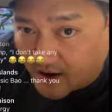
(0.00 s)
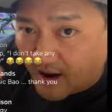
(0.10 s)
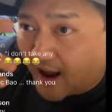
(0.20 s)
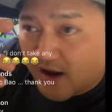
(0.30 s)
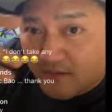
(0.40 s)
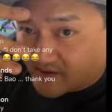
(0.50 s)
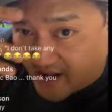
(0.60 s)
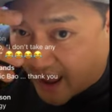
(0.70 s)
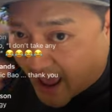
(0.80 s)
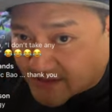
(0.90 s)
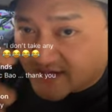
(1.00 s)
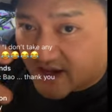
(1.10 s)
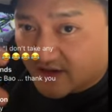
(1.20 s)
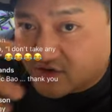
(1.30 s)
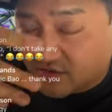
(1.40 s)
I I got my
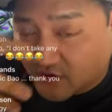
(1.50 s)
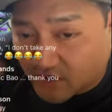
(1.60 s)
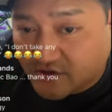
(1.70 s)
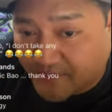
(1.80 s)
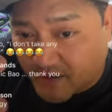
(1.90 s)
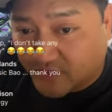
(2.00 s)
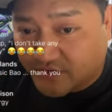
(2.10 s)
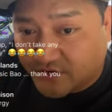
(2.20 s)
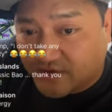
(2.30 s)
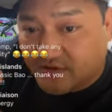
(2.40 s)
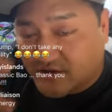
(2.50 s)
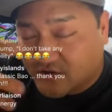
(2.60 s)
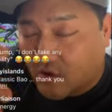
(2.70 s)
ass kicked to learn to be able to do this.